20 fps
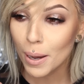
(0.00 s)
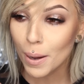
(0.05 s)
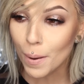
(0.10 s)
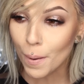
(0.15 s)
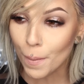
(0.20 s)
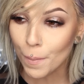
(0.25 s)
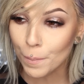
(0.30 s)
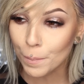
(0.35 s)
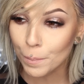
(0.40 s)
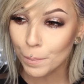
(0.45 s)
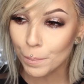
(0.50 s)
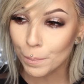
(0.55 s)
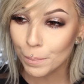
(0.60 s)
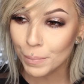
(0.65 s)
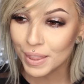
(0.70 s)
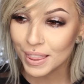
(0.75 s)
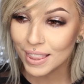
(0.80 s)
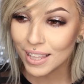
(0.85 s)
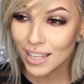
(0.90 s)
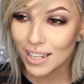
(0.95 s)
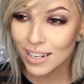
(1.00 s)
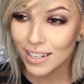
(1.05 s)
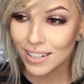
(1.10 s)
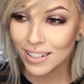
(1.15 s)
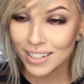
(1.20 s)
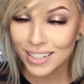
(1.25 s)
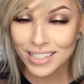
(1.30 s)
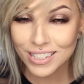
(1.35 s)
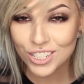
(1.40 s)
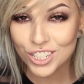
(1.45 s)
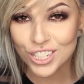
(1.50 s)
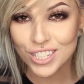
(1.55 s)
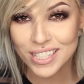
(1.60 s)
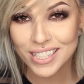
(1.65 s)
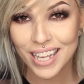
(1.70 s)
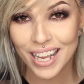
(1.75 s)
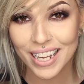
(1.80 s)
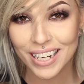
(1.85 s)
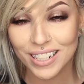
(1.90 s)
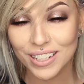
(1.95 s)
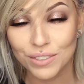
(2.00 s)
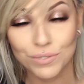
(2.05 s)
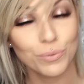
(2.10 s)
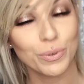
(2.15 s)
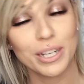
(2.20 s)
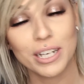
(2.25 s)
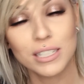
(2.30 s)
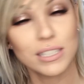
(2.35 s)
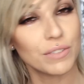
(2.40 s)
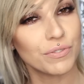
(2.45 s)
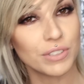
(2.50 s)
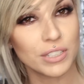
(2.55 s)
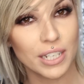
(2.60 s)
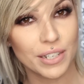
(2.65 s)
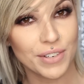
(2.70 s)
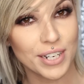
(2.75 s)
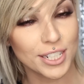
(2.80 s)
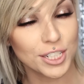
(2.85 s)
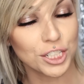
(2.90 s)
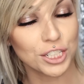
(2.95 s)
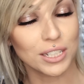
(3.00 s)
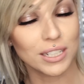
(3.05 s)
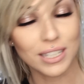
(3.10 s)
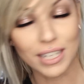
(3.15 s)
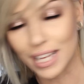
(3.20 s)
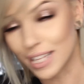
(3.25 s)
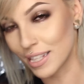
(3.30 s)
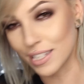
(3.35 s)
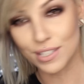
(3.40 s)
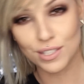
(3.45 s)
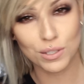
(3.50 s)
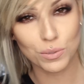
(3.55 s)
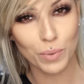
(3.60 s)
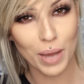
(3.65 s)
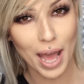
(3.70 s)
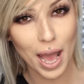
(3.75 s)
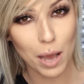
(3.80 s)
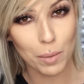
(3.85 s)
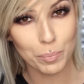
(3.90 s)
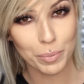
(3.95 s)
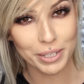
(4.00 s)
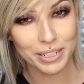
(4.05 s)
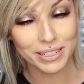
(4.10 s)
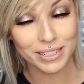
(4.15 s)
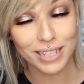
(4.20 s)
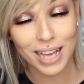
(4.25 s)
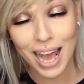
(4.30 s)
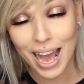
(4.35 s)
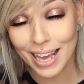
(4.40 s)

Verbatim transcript: um, but then it just kind of went a different direction, and this is what happened.